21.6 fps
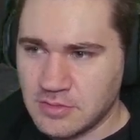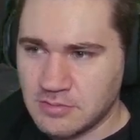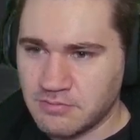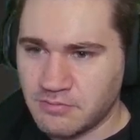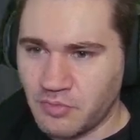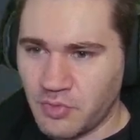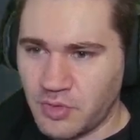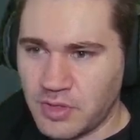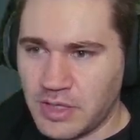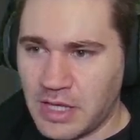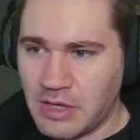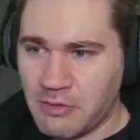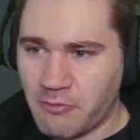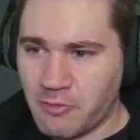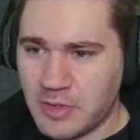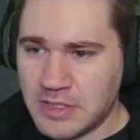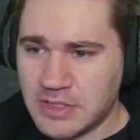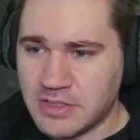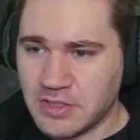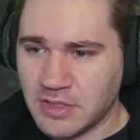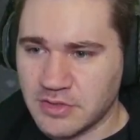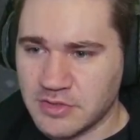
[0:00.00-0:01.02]
Boy, that
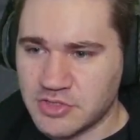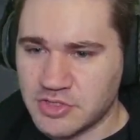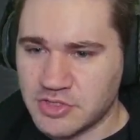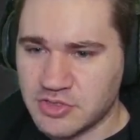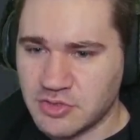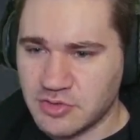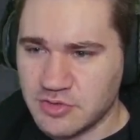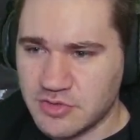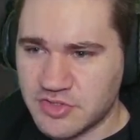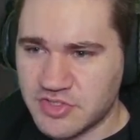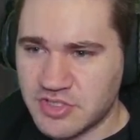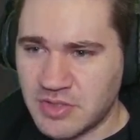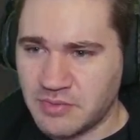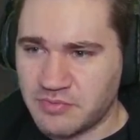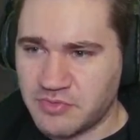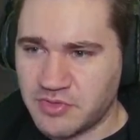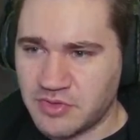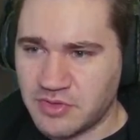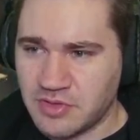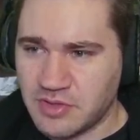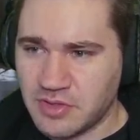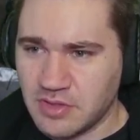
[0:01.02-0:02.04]
ray gun sure is
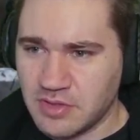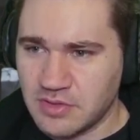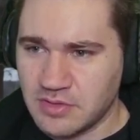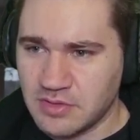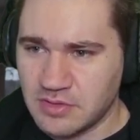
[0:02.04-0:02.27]
something, huh?